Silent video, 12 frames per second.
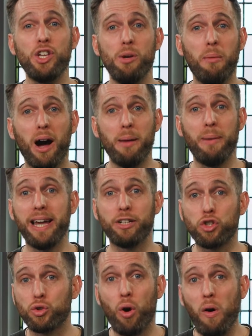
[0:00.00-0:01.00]
You might make
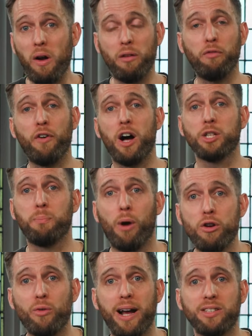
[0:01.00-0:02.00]
strong and fast
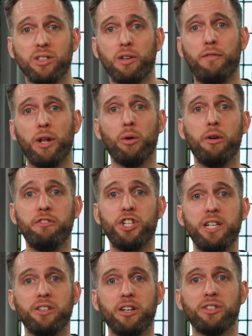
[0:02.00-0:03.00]
progress as a follower of
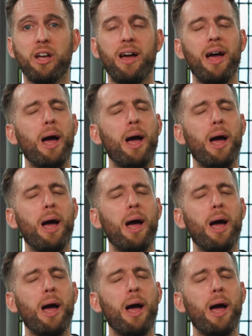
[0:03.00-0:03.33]
Jesus,